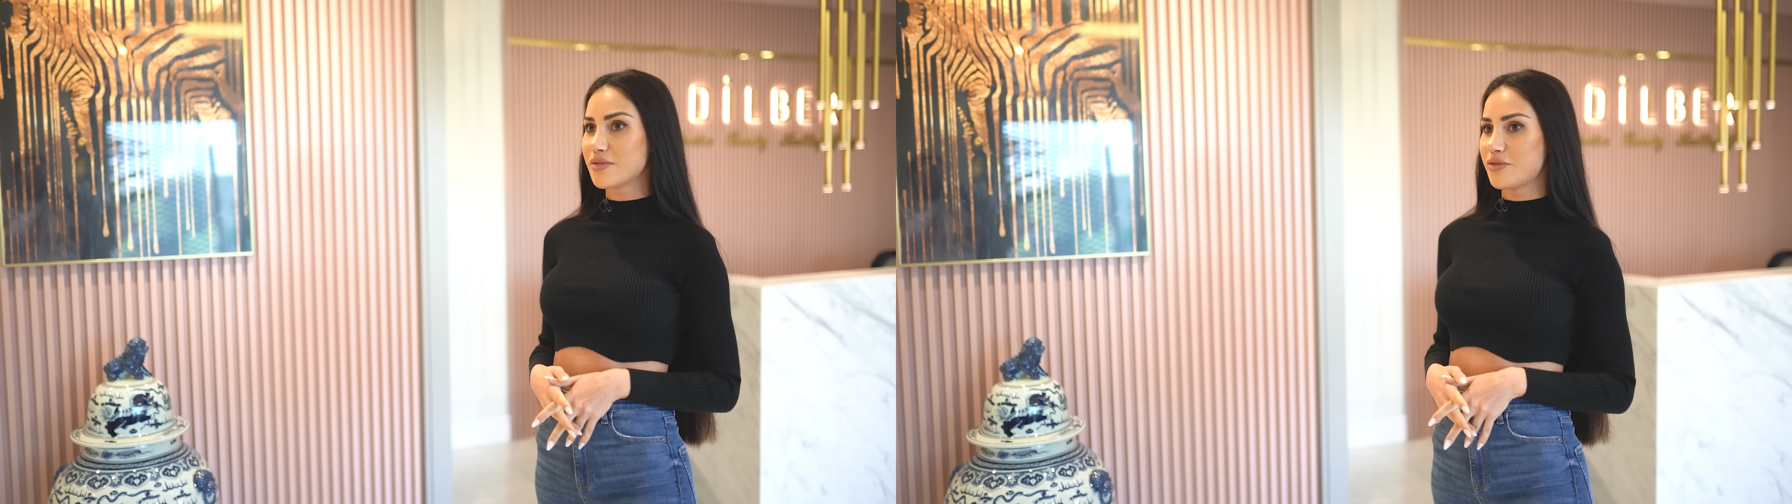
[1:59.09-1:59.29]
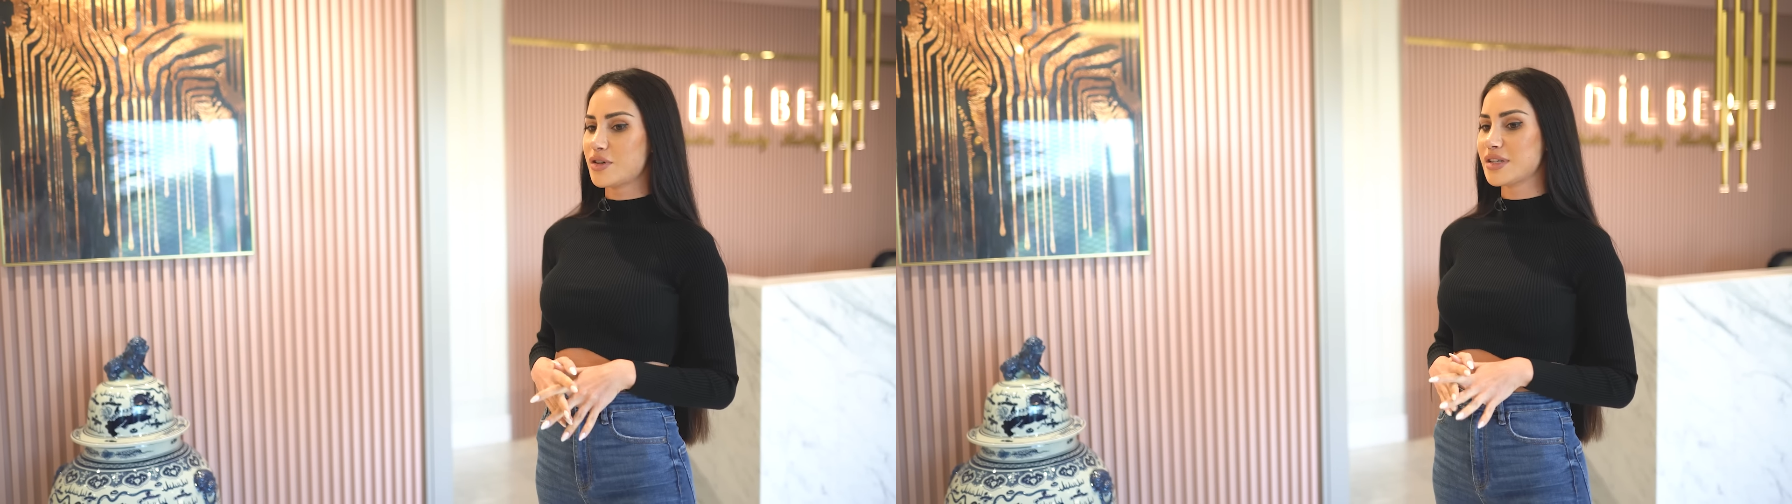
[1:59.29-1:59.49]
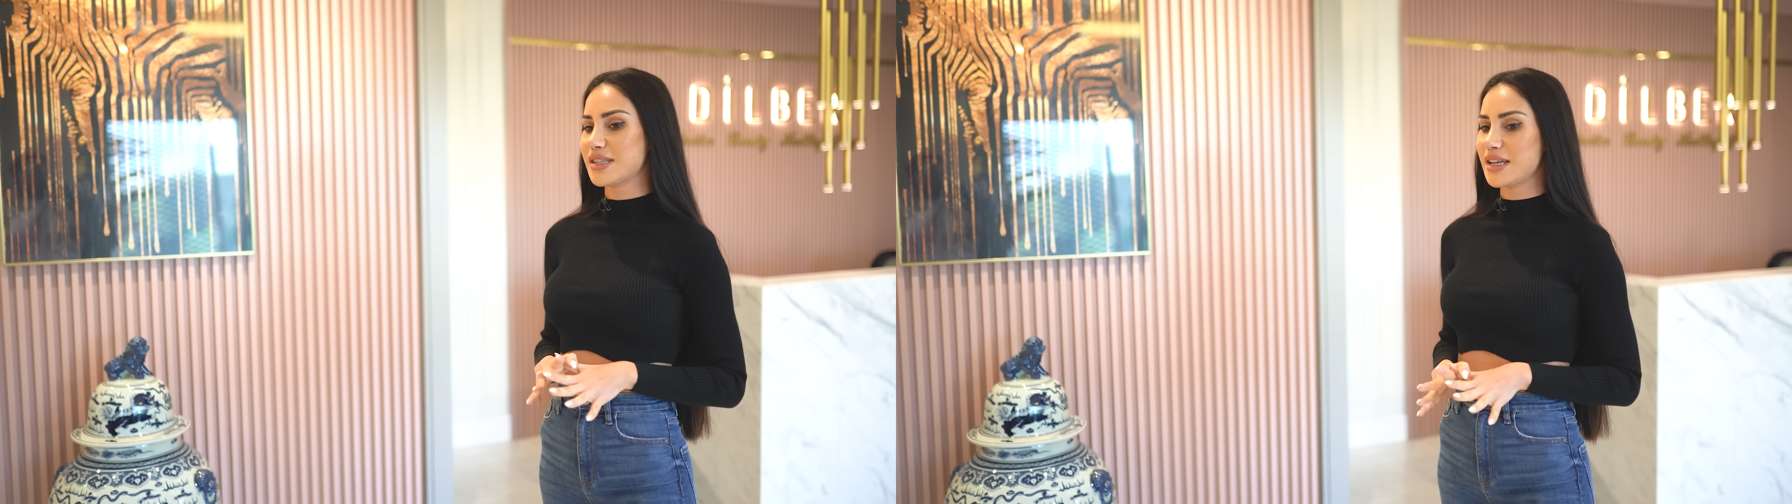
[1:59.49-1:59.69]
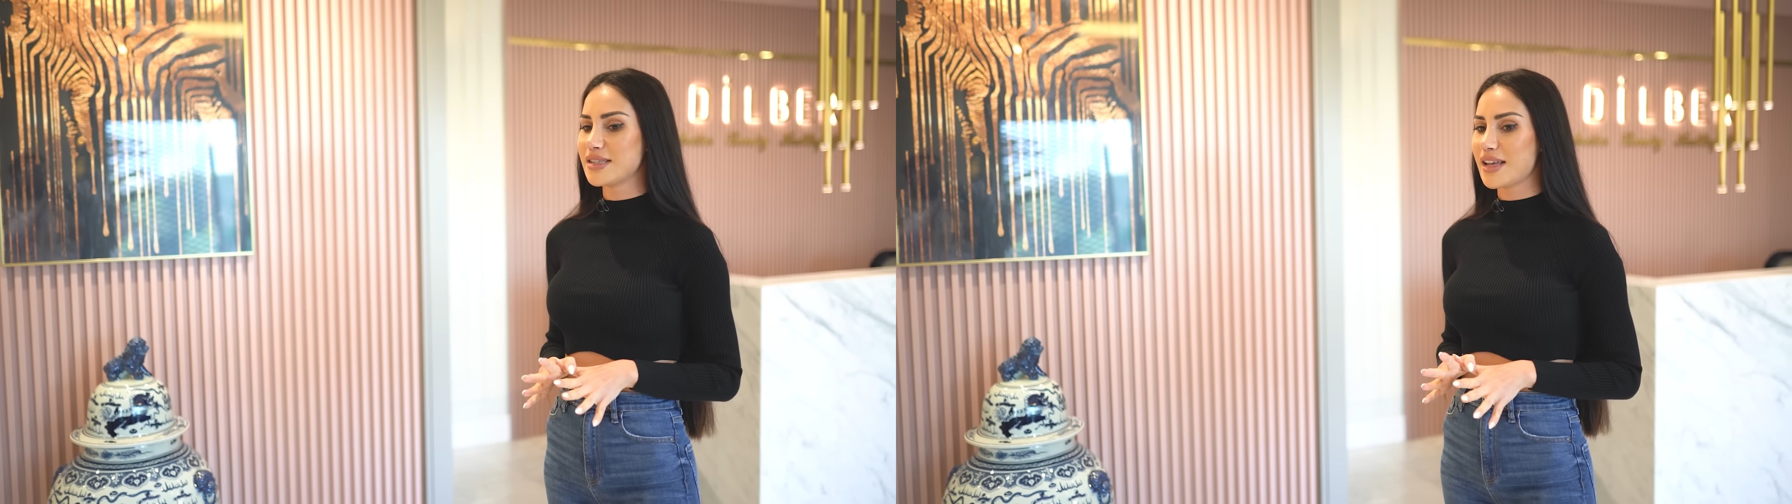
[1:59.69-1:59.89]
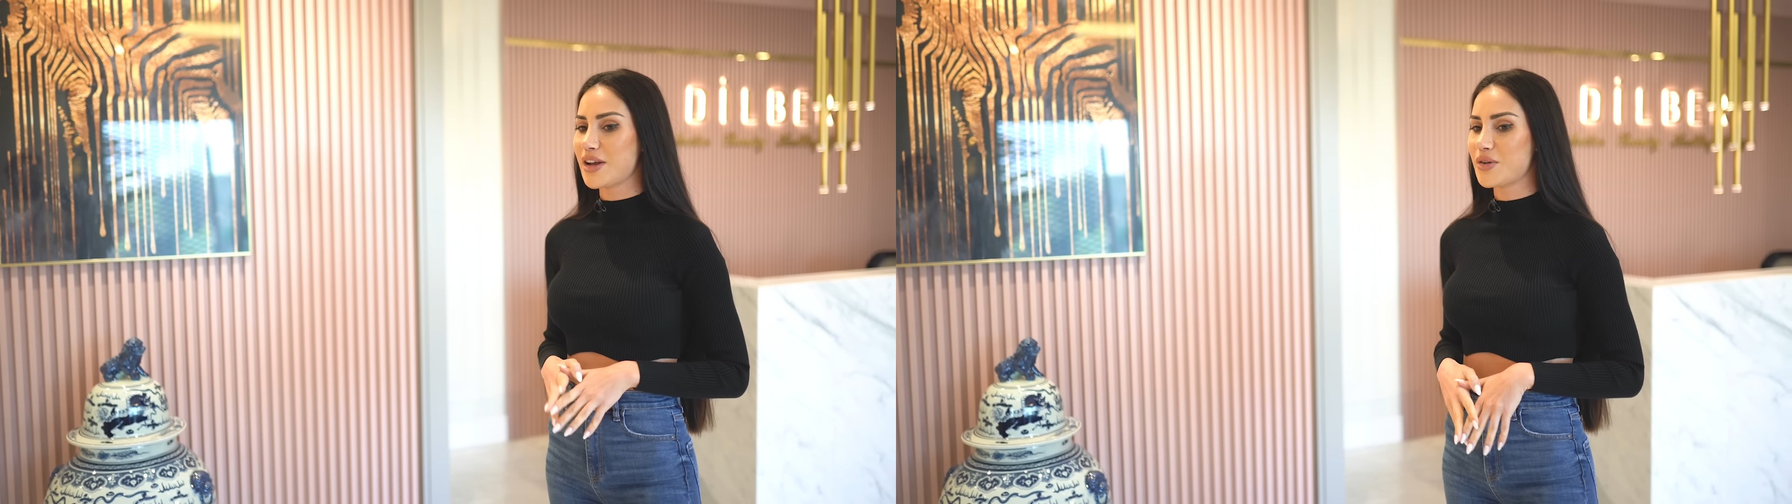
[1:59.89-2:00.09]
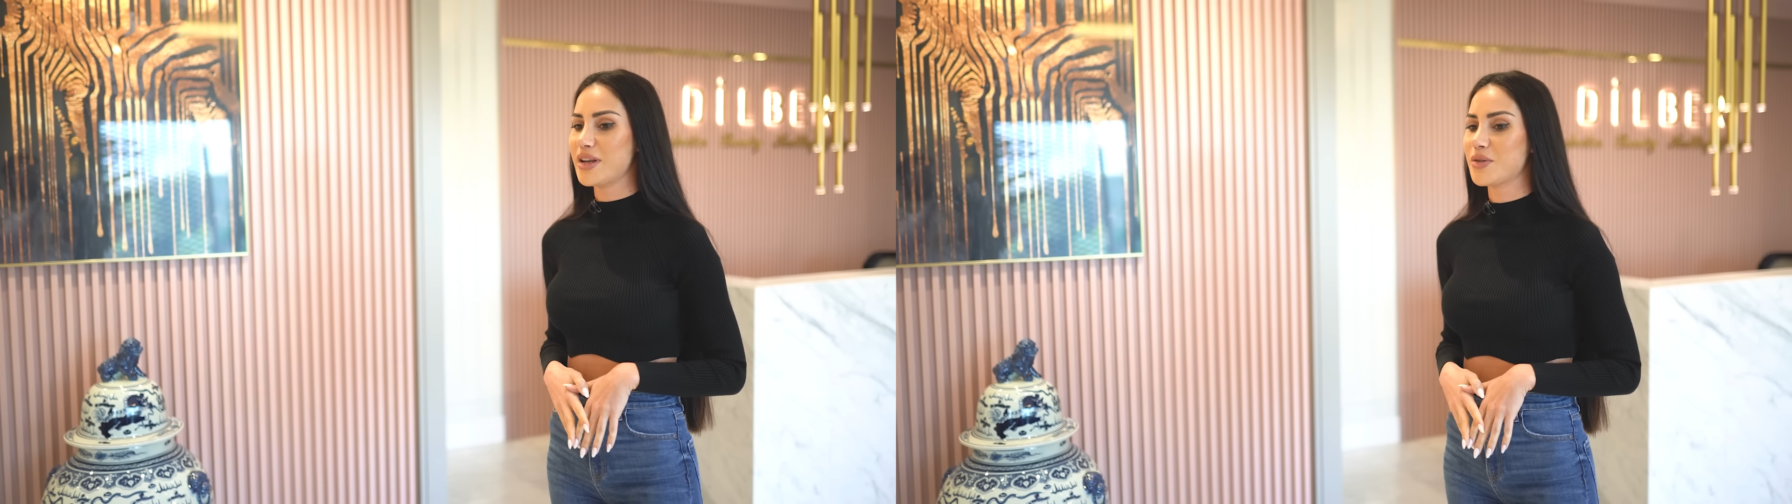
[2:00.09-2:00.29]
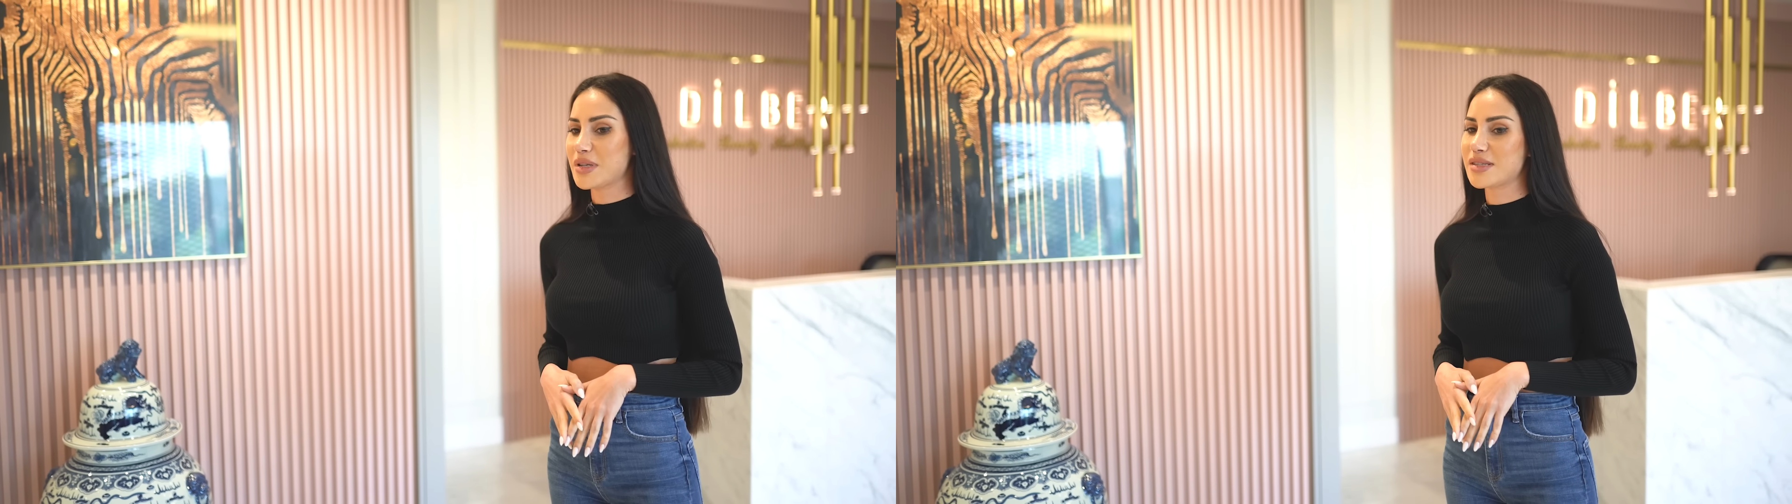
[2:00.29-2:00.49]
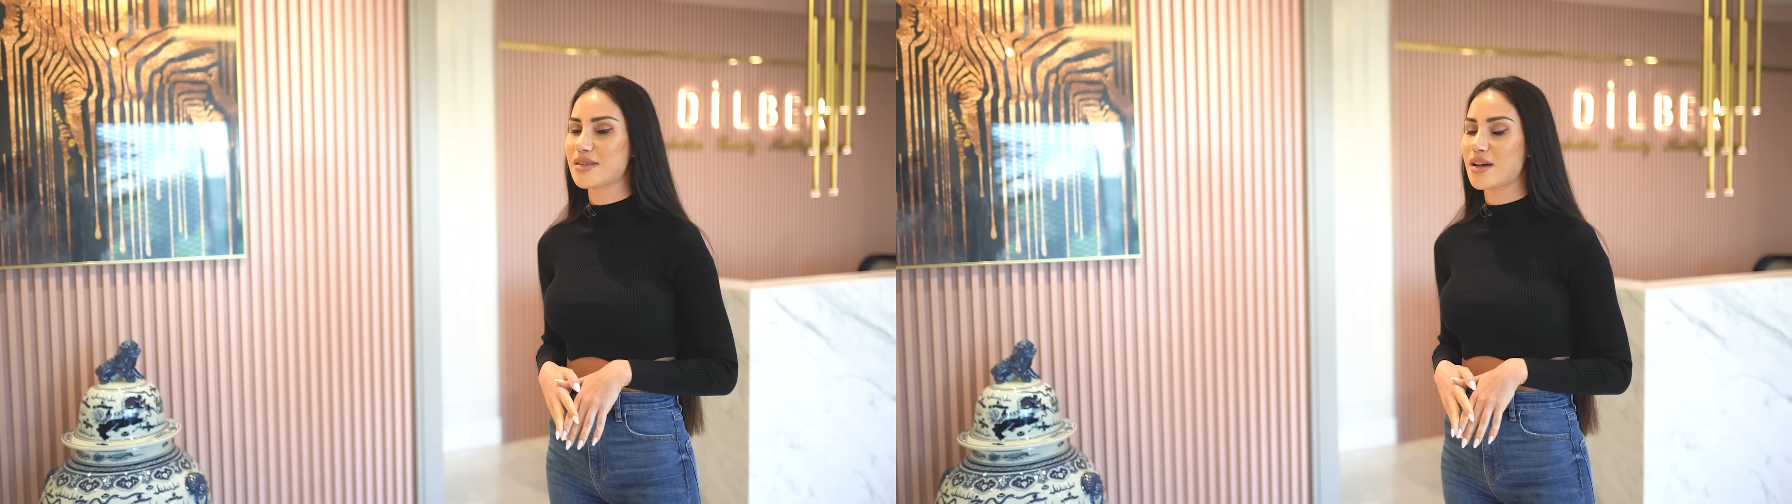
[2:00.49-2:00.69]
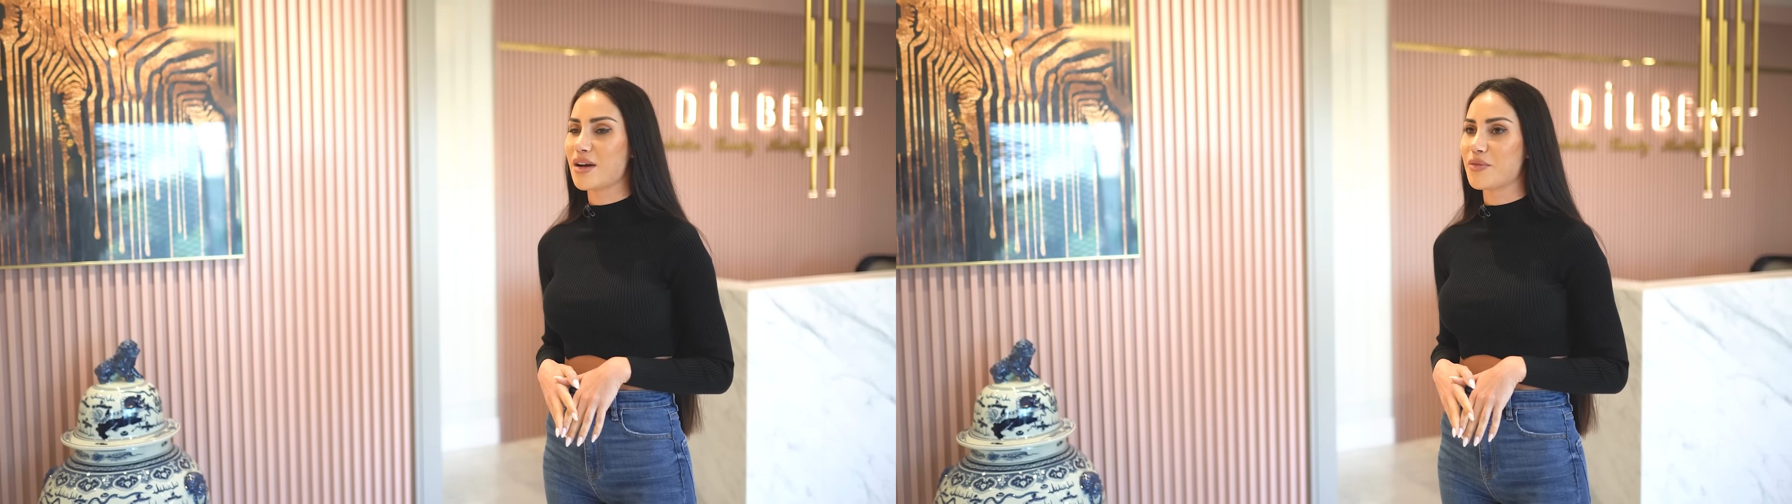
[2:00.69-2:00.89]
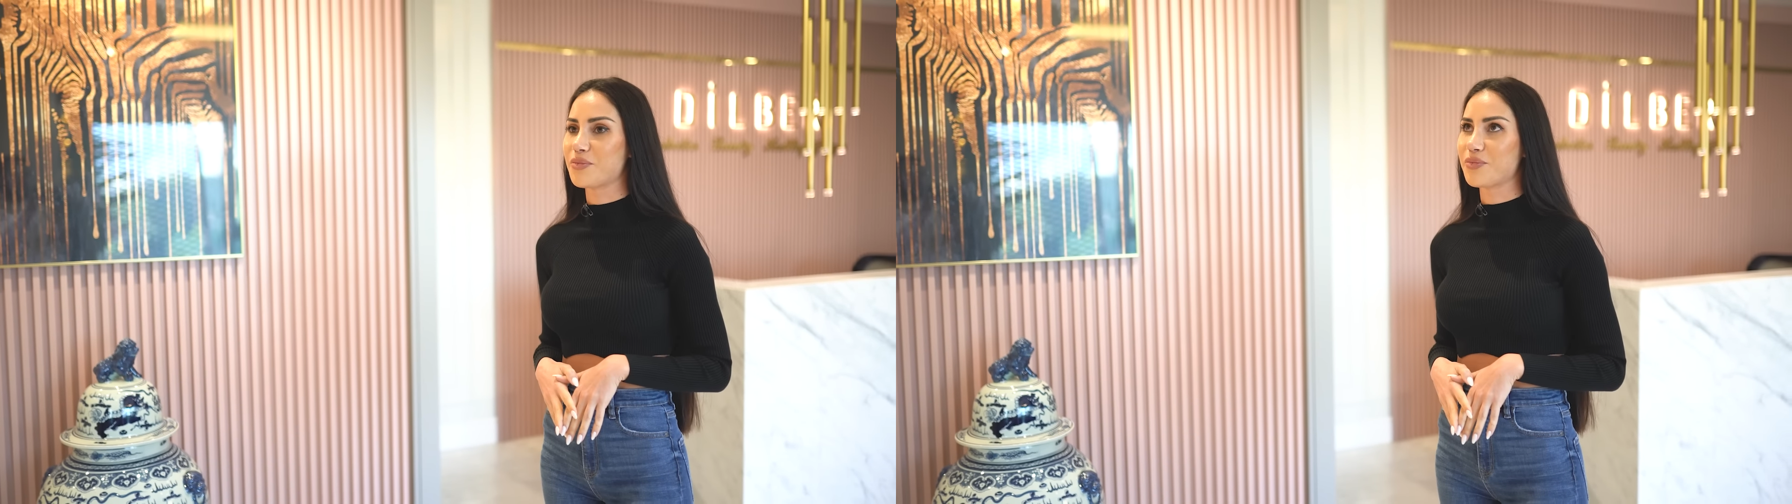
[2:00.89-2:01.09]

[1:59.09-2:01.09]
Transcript: first days I really was a